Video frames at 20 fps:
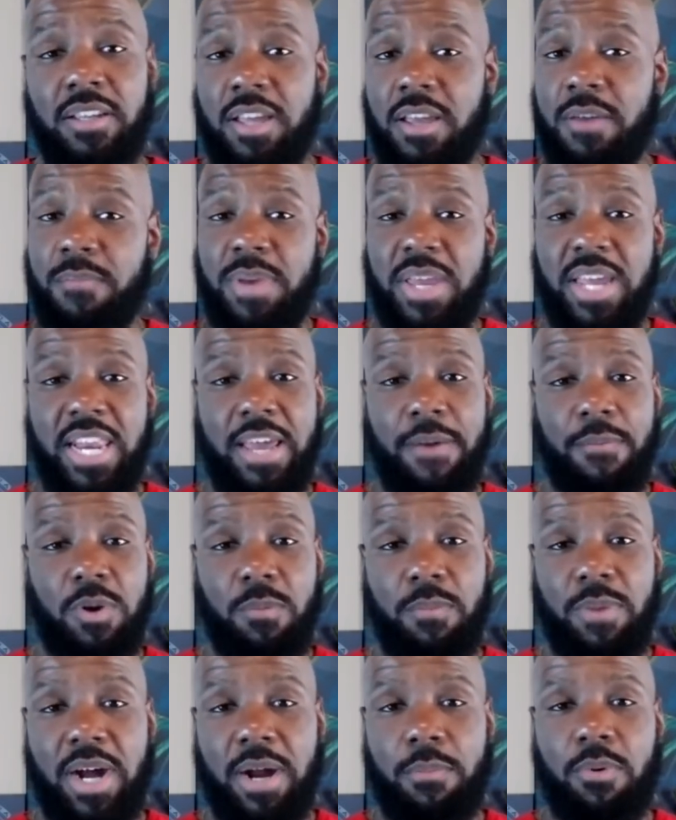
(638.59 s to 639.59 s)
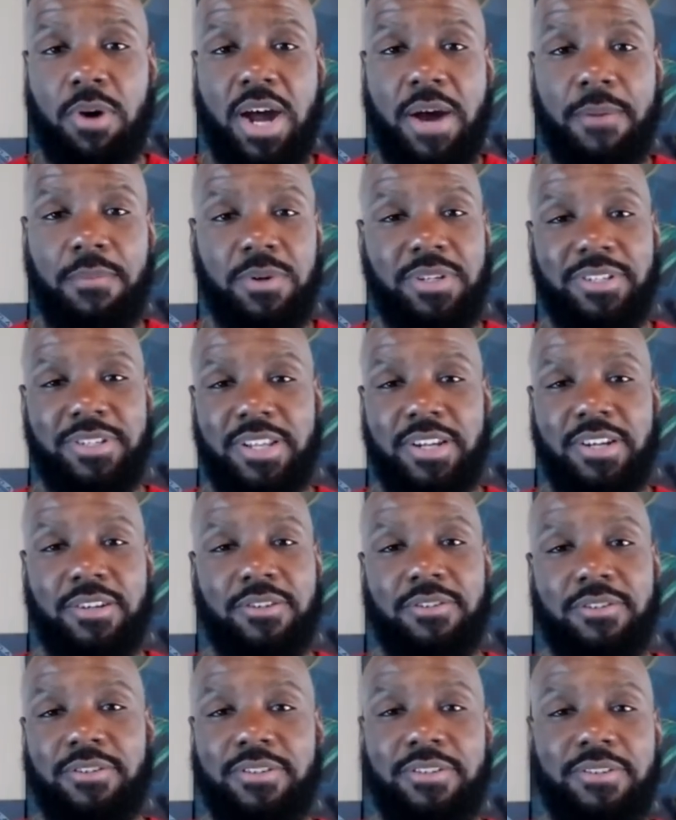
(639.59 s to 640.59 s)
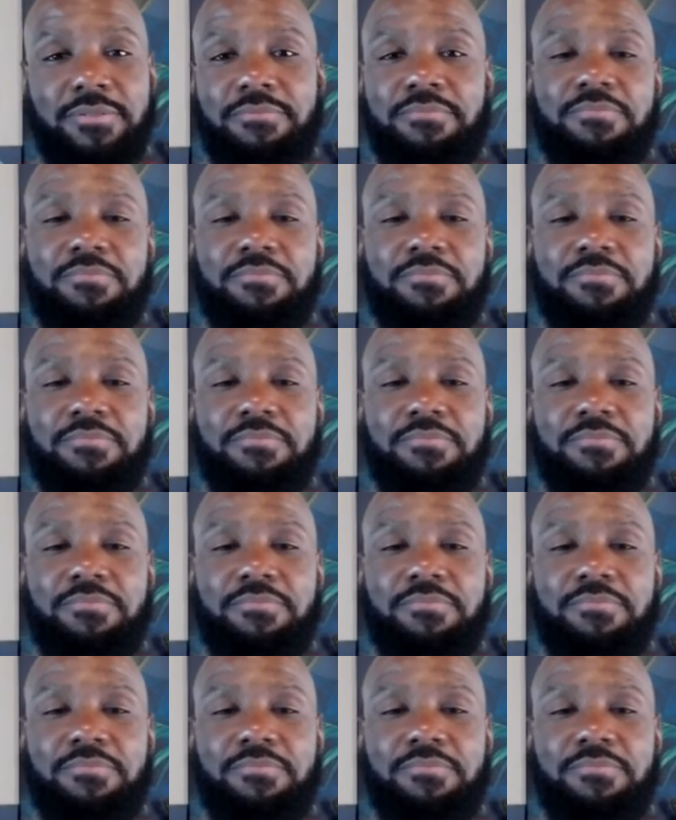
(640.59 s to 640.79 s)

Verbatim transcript: and being able to buy properties there's